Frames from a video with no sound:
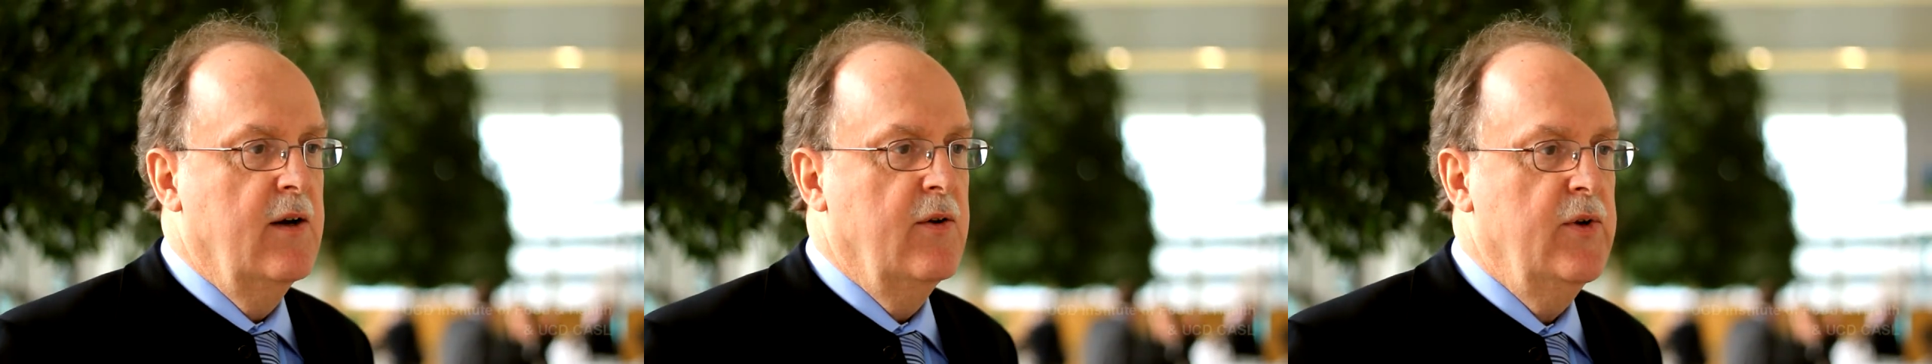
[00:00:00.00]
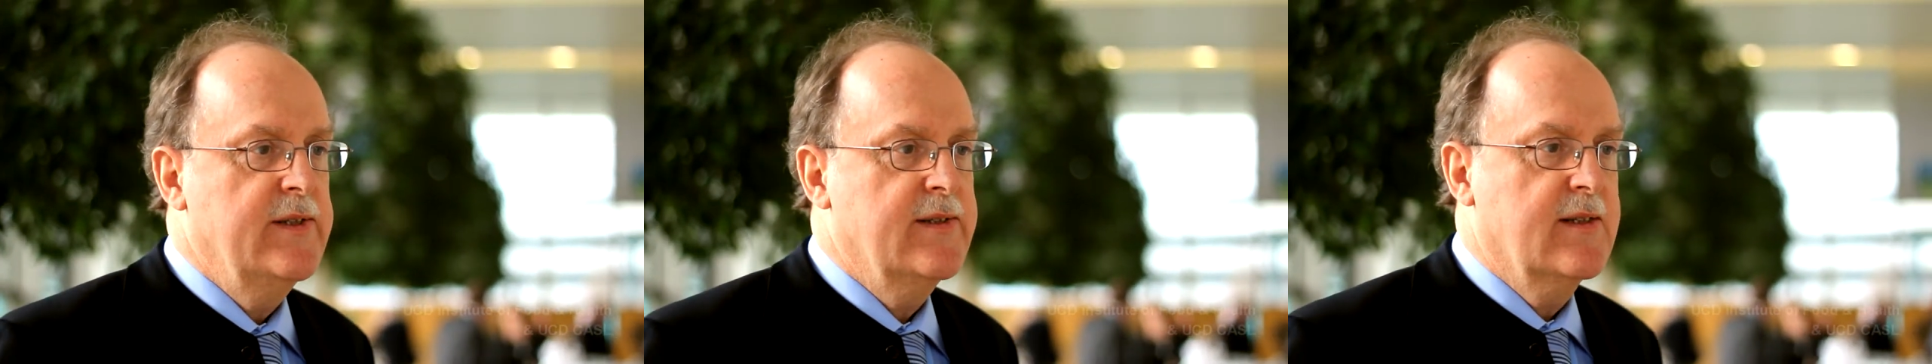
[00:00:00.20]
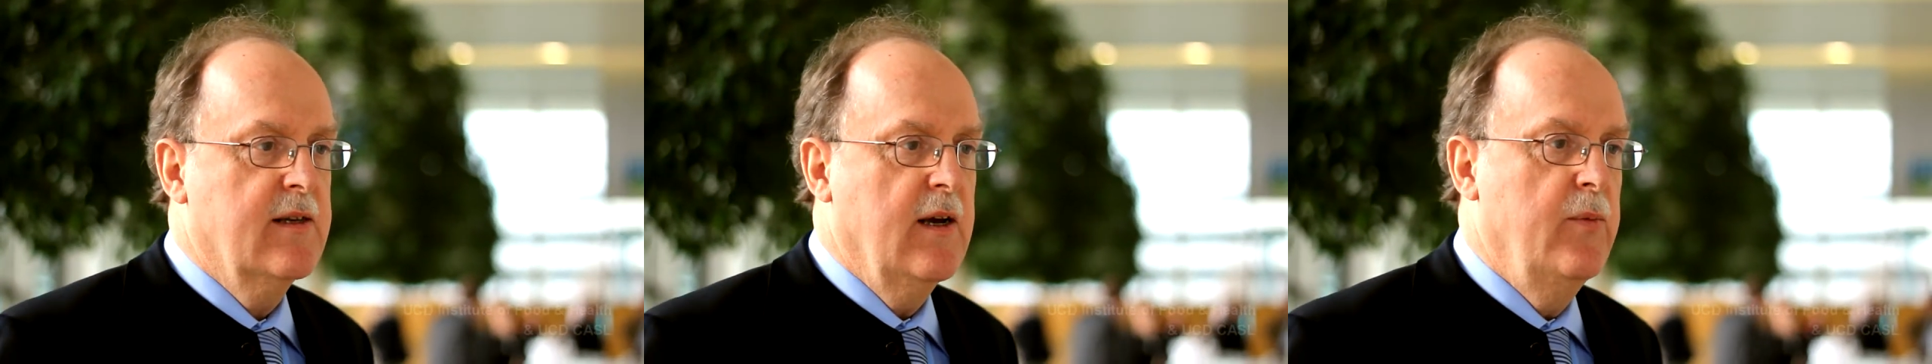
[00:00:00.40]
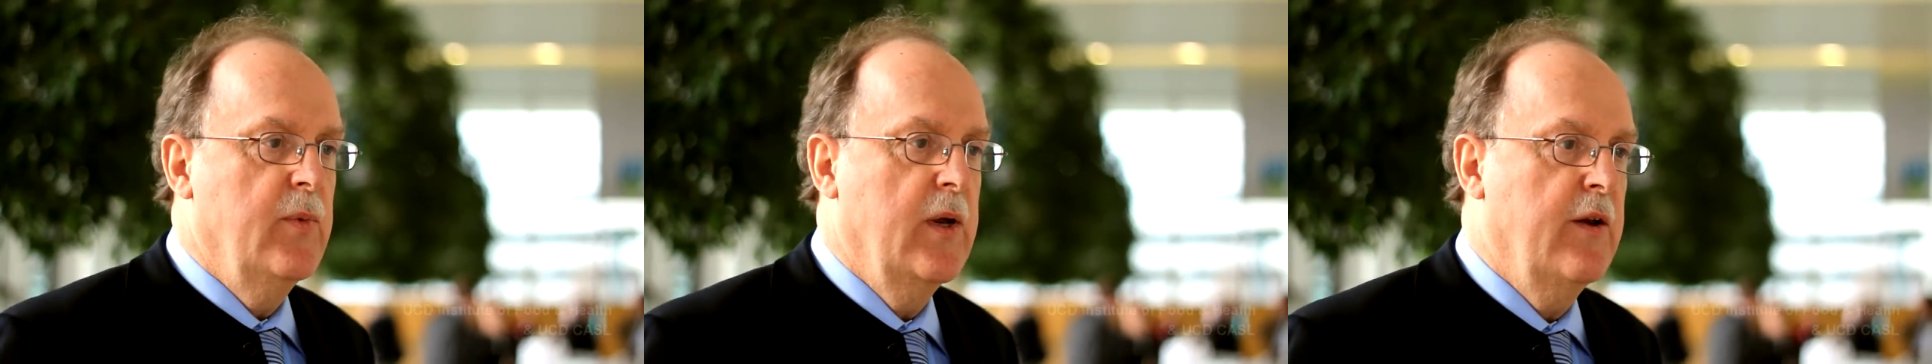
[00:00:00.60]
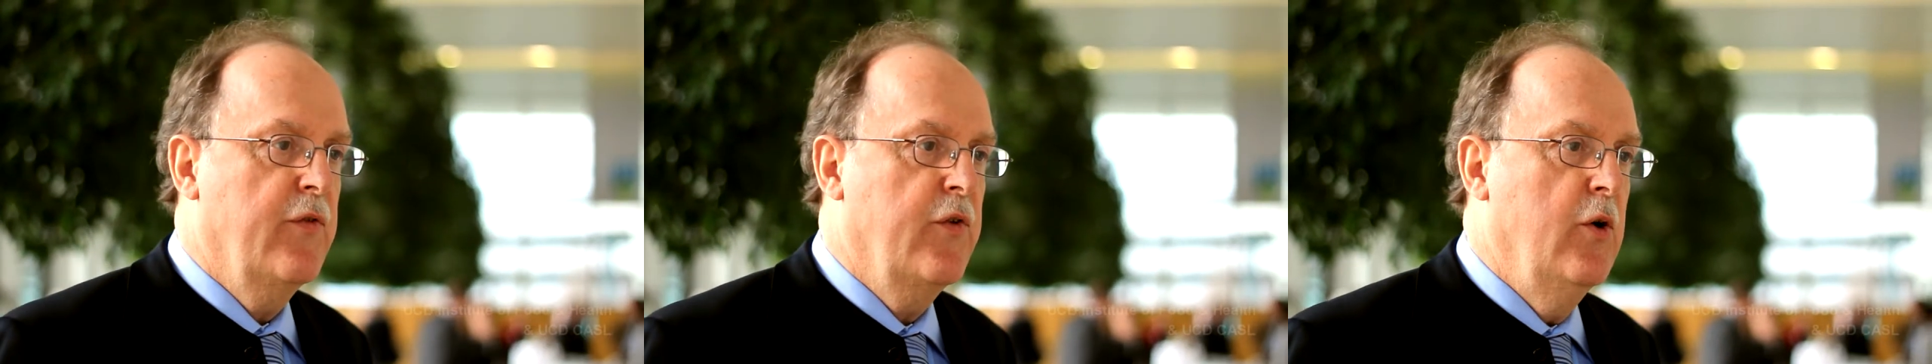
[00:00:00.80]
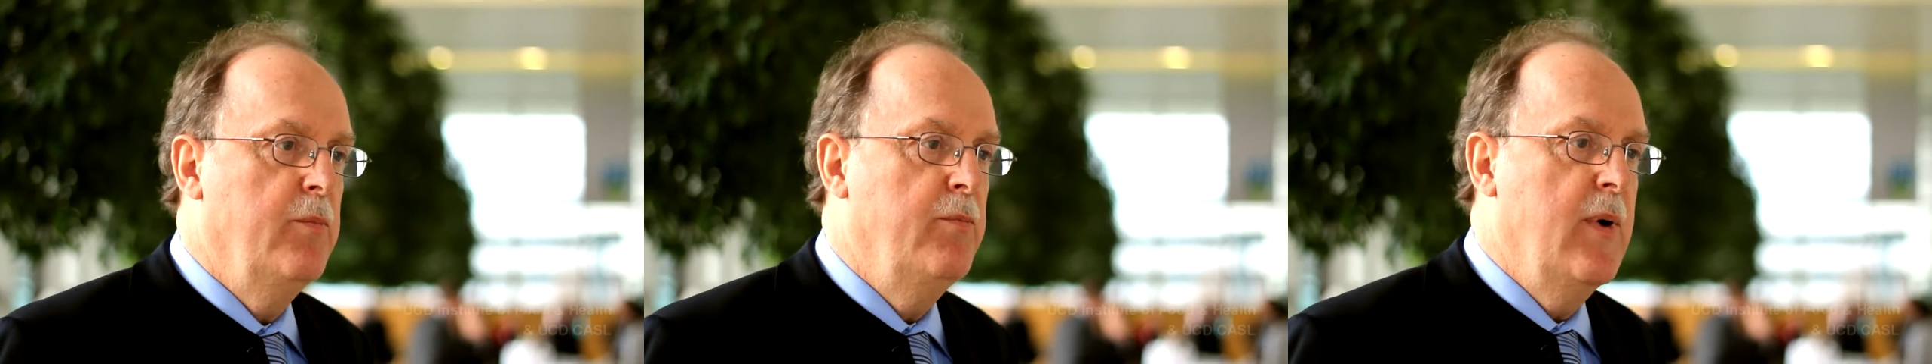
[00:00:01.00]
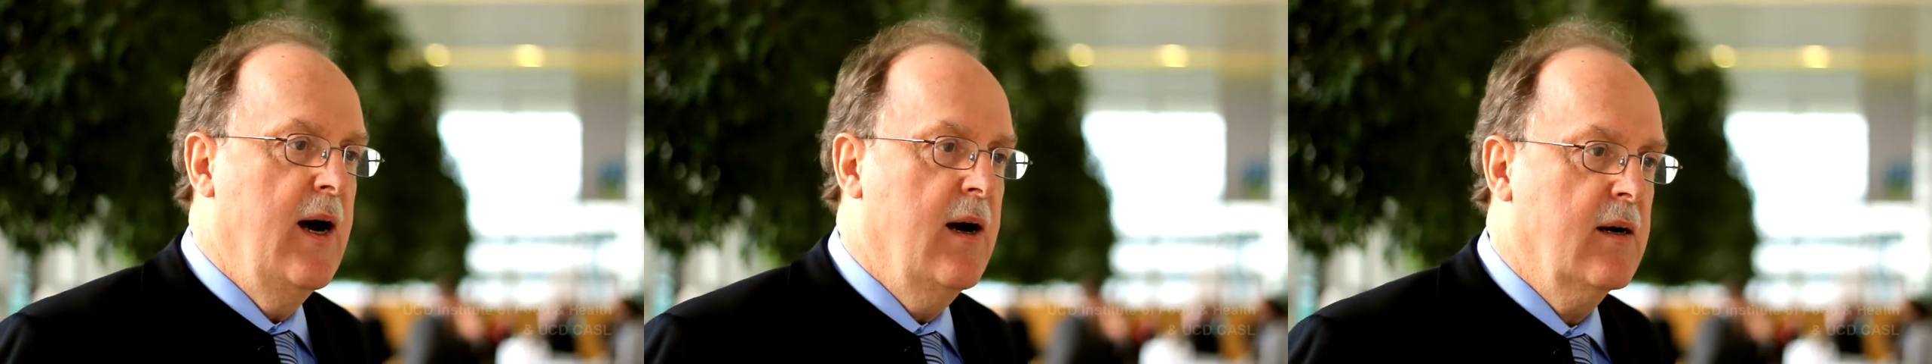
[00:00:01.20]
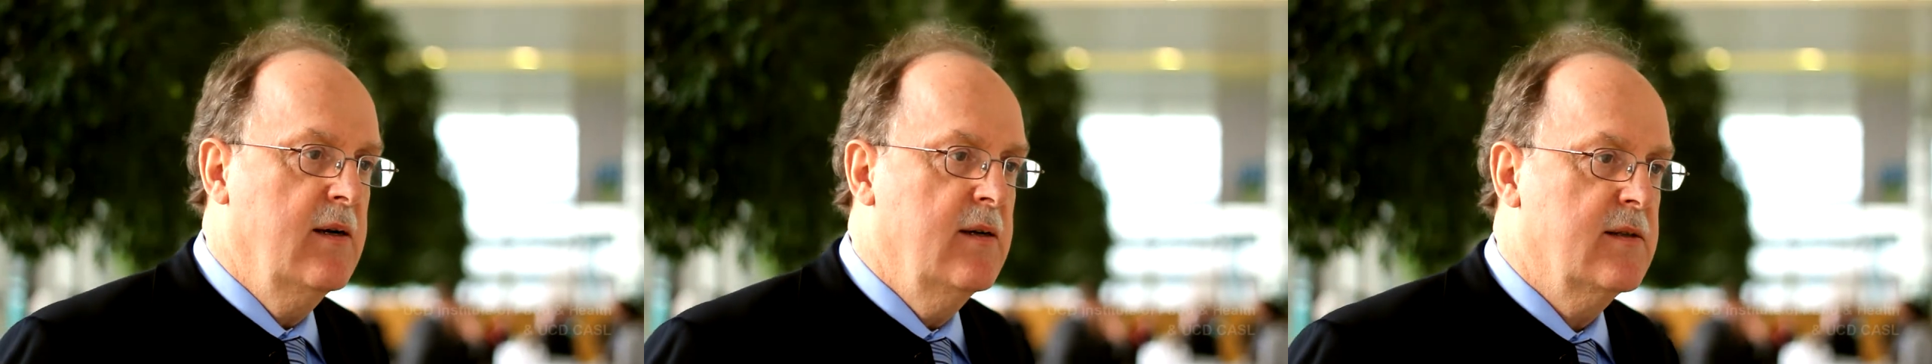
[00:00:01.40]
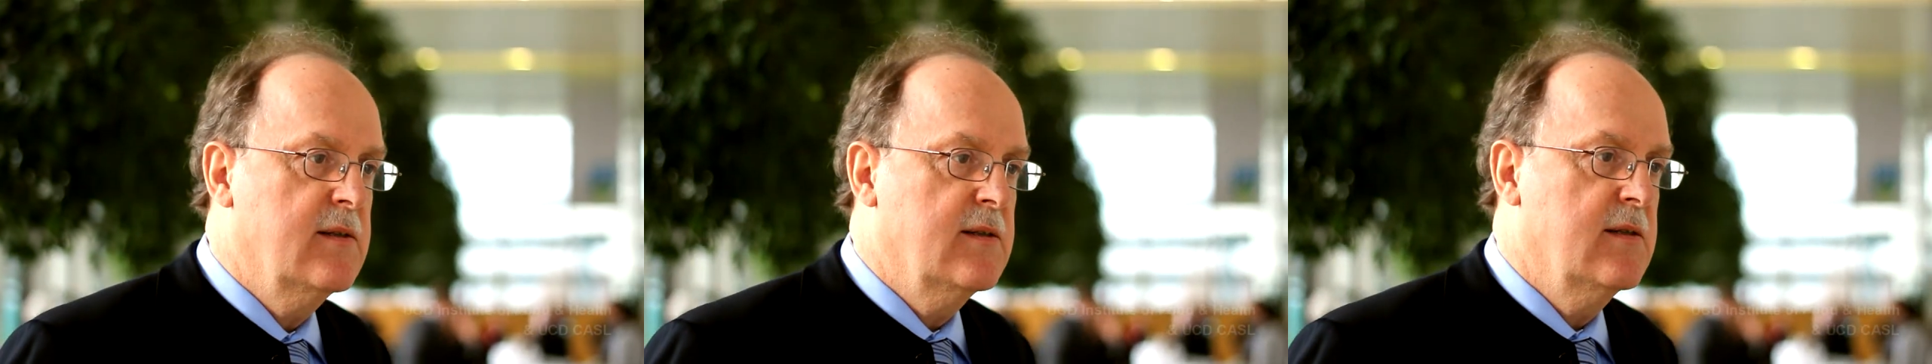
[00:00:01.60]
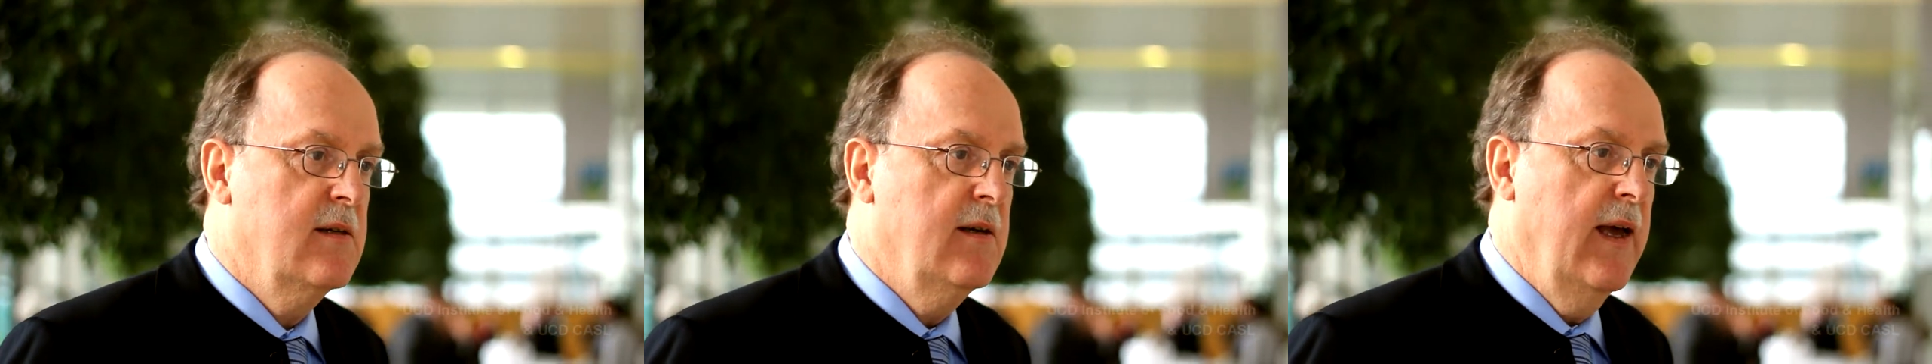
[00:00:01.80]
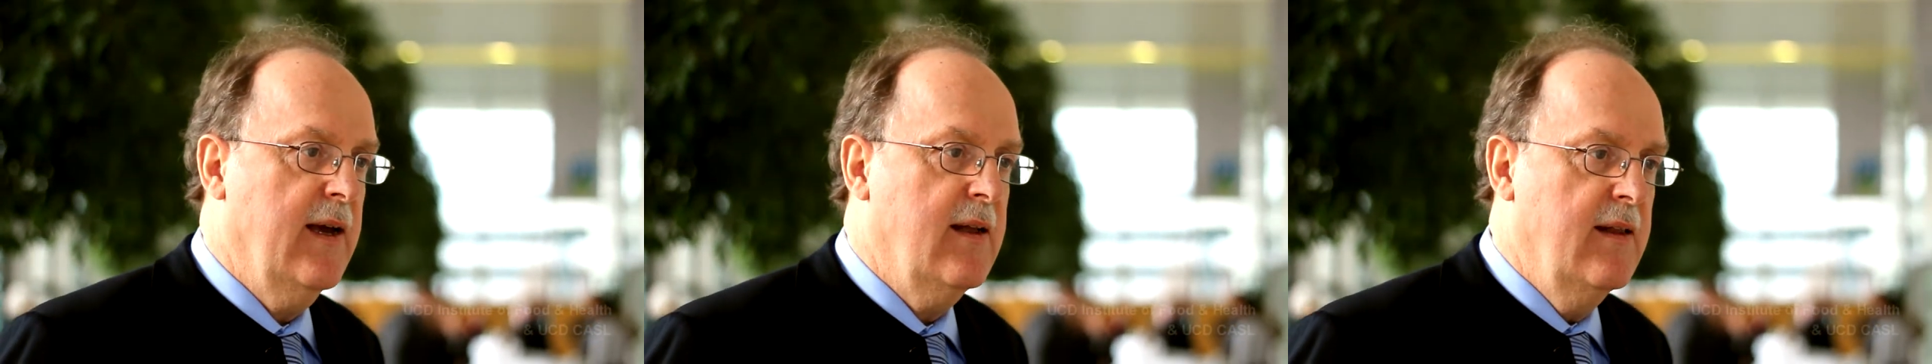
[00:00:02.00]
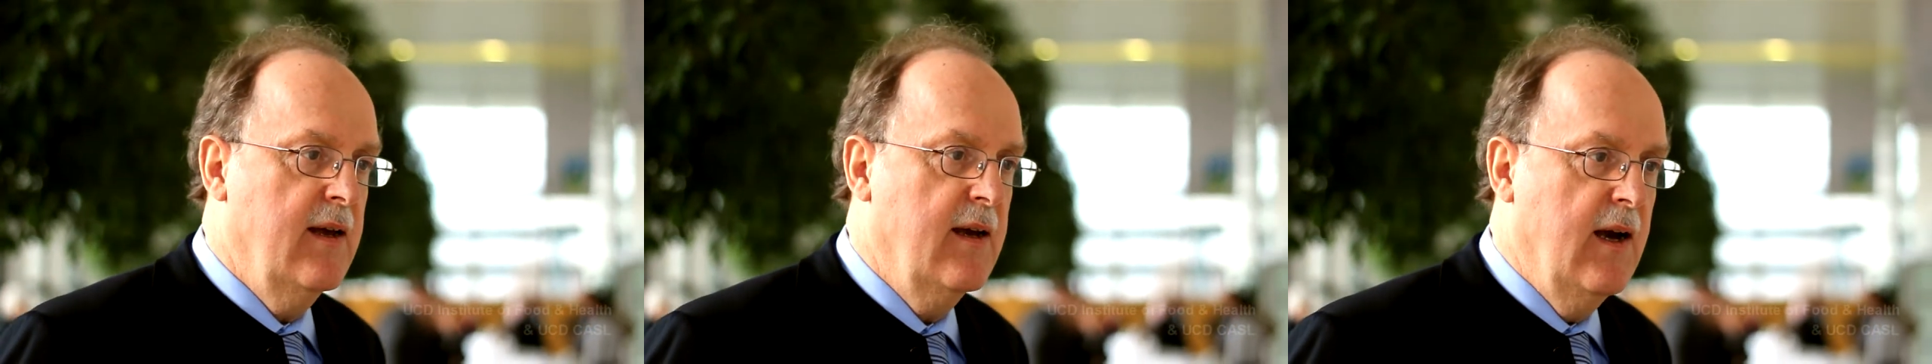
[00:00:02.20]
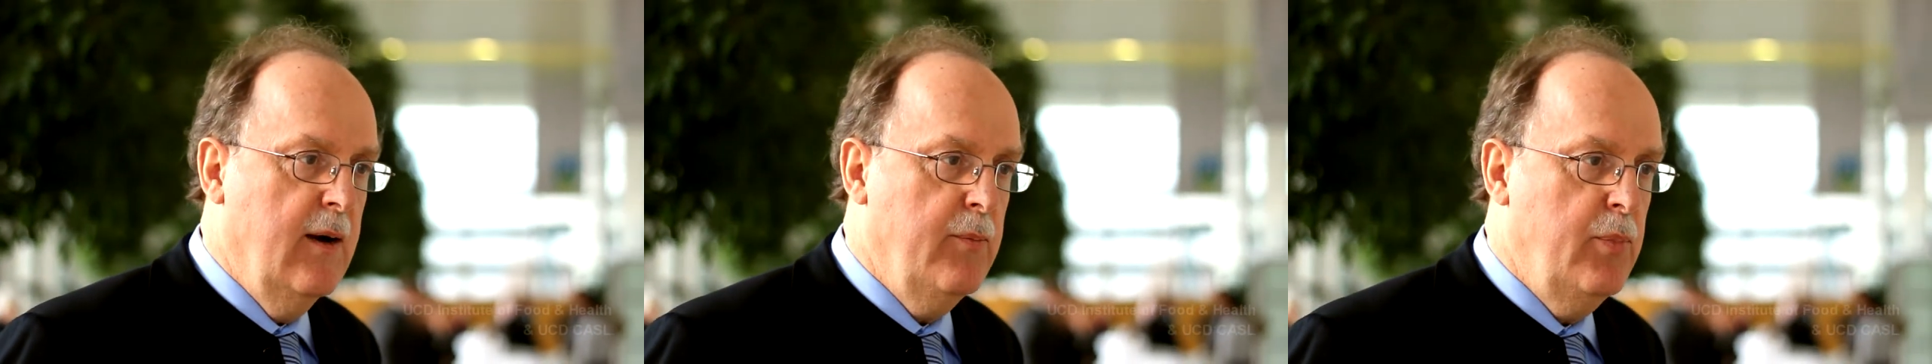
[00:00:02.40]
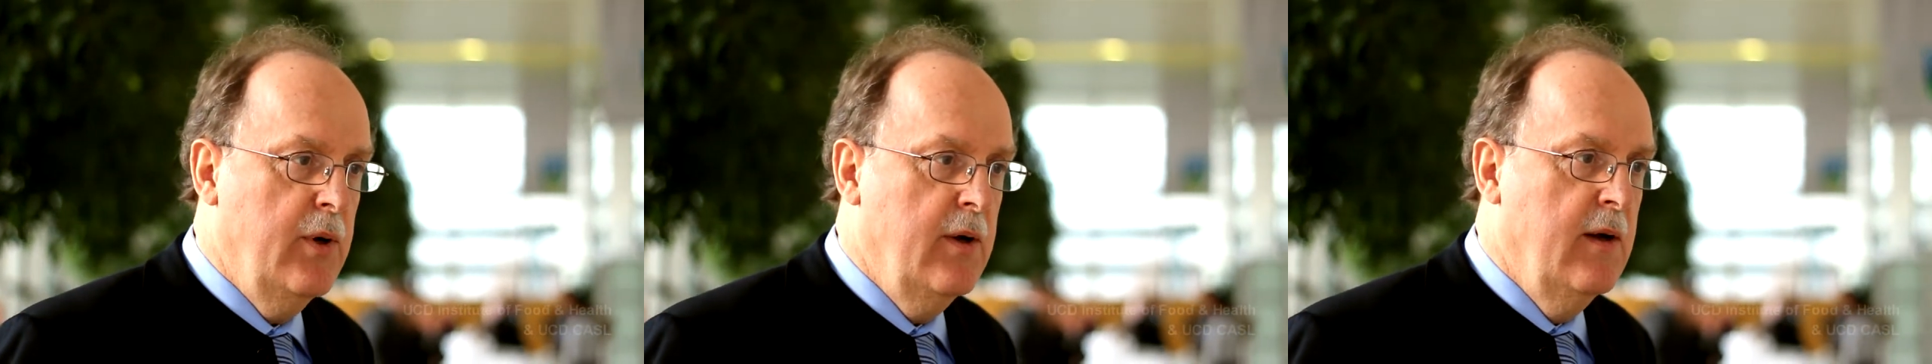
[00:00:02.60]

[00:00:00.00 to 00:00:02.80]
risks coming from markets acting up,